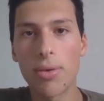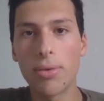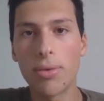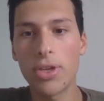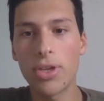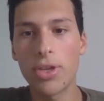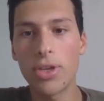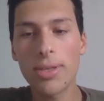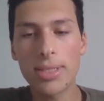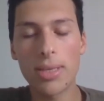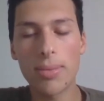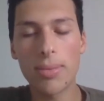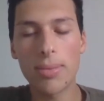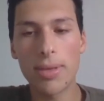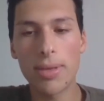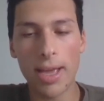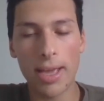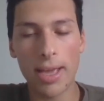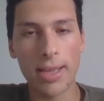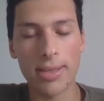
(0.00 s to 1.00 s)
just to
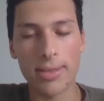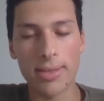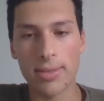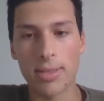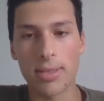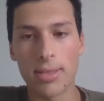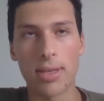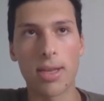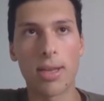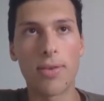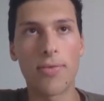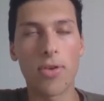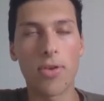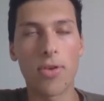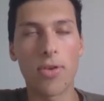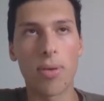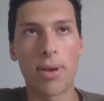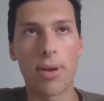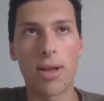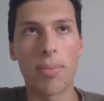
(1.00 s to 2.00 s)
be, I guess, to
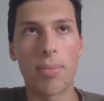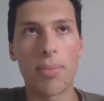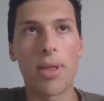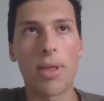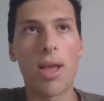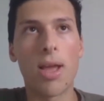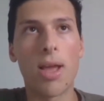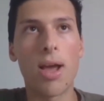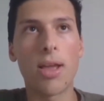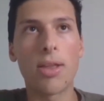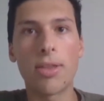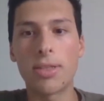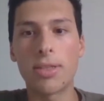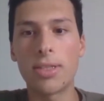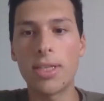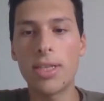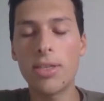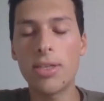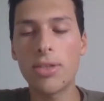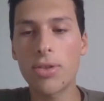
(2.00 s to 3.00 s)
confirm it up,
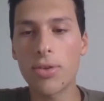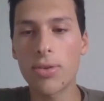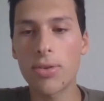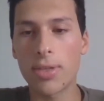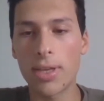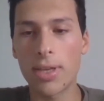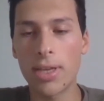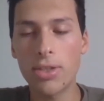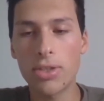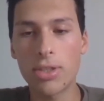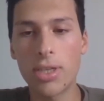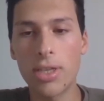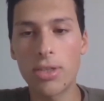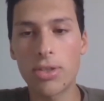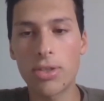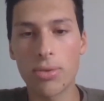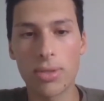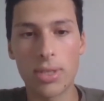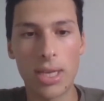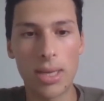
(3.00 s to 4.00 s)
each
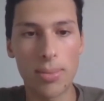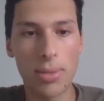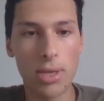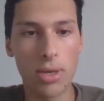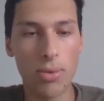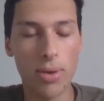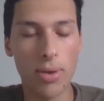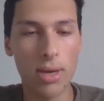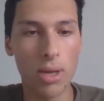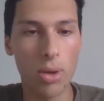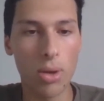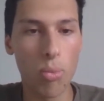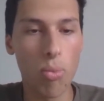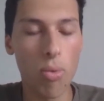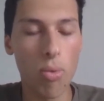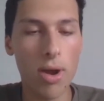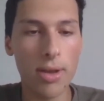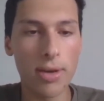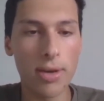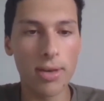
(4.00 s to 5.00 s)
teacher is going to be grading
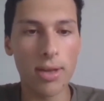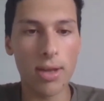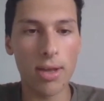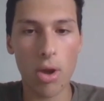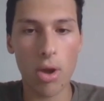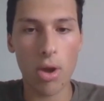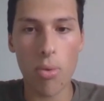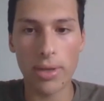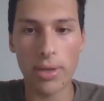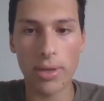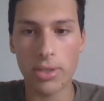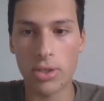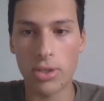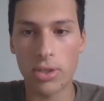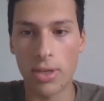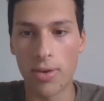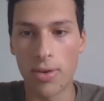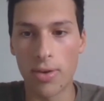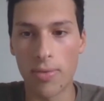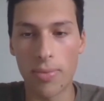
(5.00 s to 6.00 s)
one
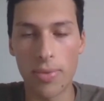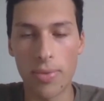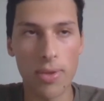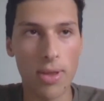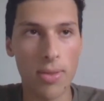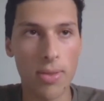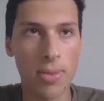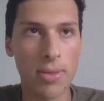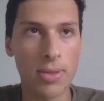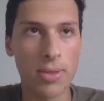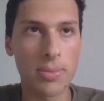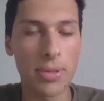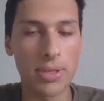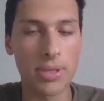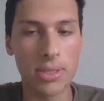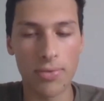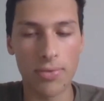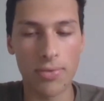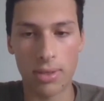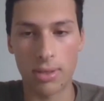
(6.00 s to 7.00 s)
question
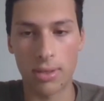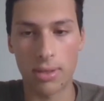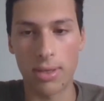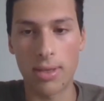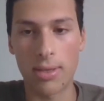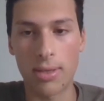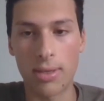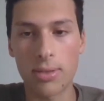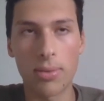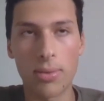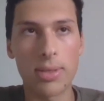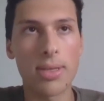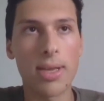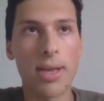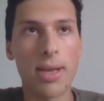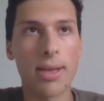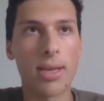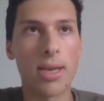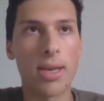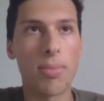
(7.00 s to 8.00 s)
specifically. So it's
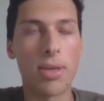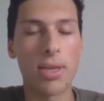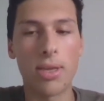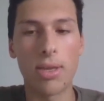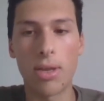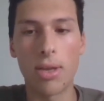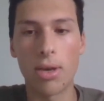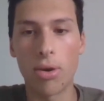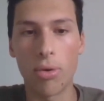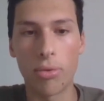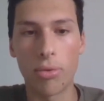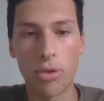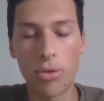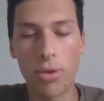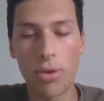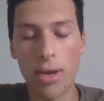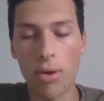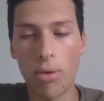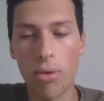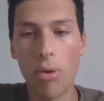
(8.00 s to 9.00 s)
not going to be,
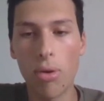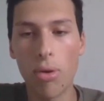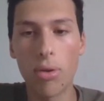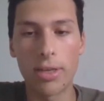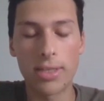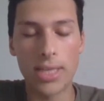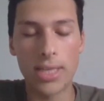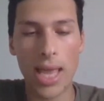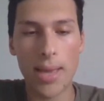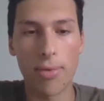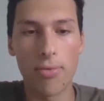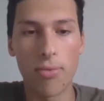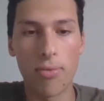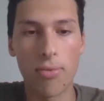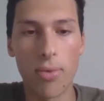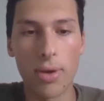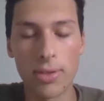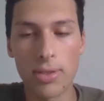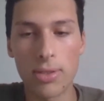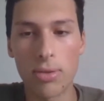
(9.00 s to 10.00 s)
you get a whole exam of
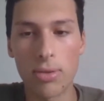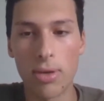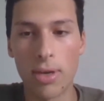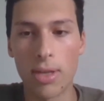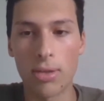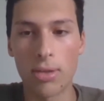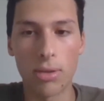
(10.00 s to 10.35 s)
one student and you